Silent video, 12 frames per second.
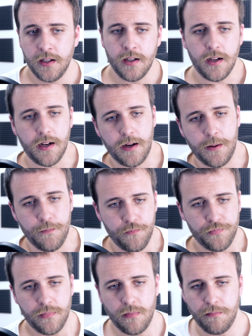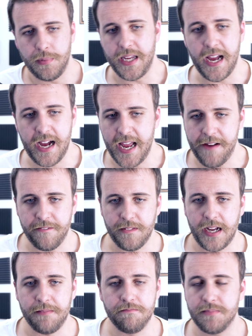But yeah,
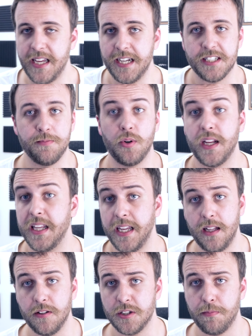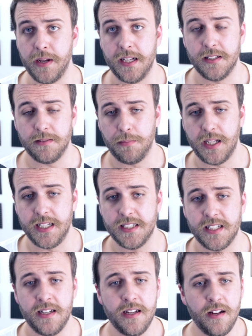I can't smoke any English
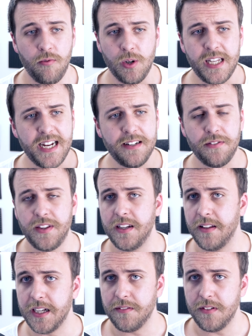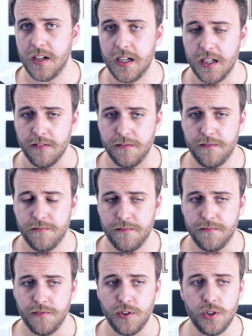blends. Really anything like
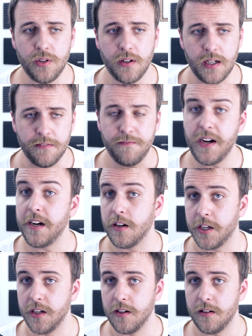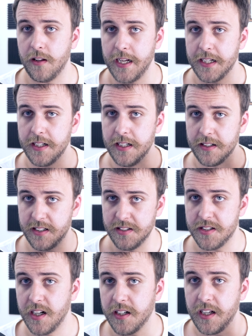fire cured, like
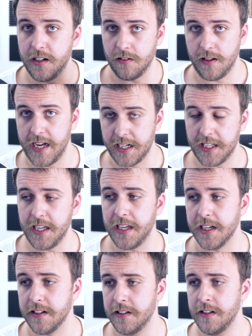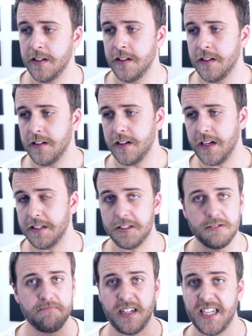Kentucky or Latakia.
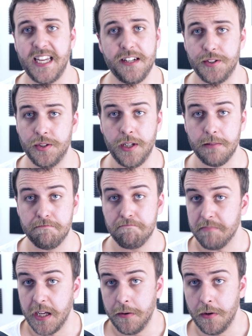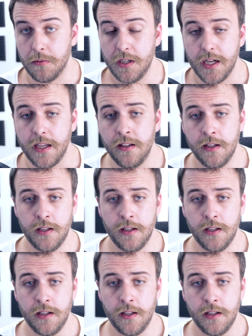I can't do it. I don't know why.